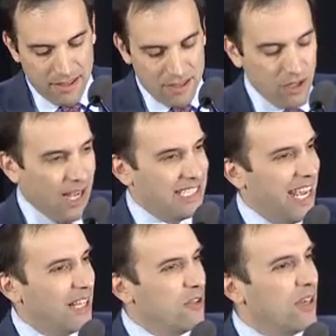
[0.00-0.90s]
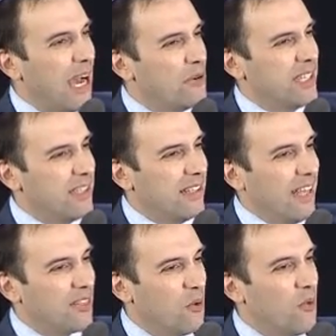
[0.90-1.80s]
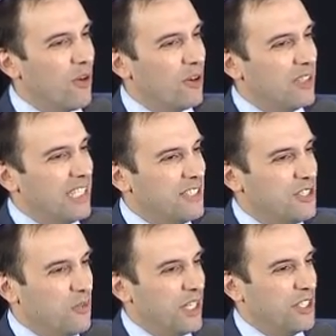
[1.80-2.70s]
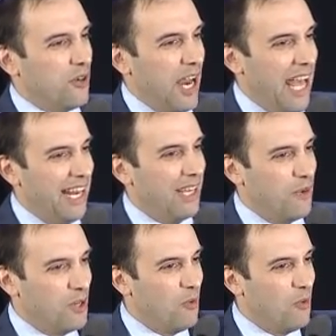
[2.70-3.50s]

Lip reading: So as I look out at the world into which you're heading when